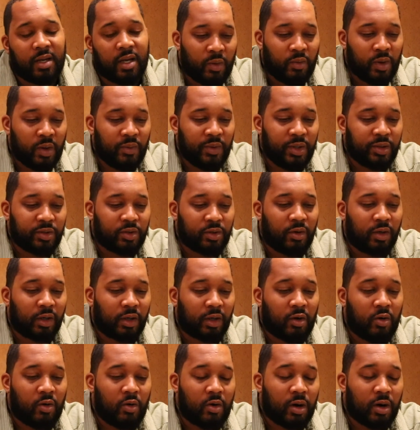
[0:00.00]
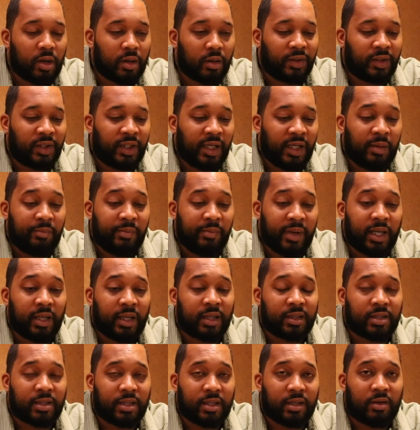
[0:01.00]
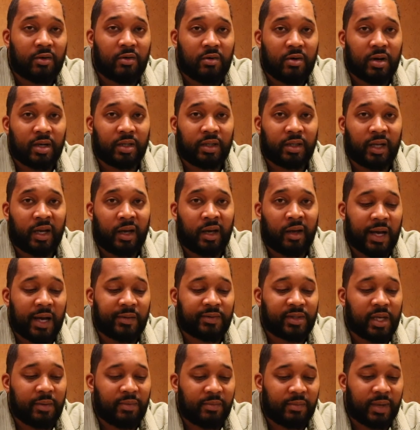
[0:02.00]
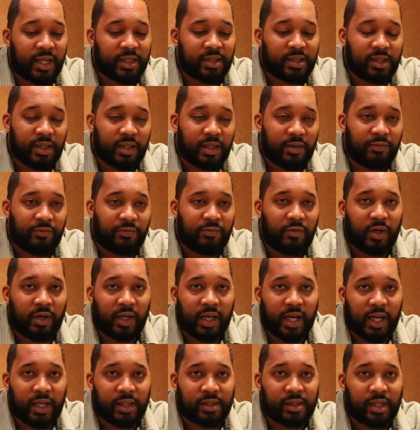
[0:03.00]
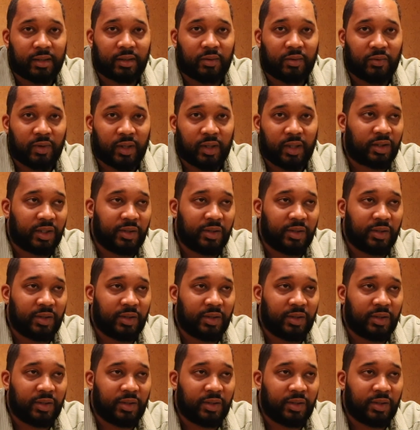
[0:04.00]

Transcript: When we was going to court, she admitted to the court that I was keeping my son four days out the week.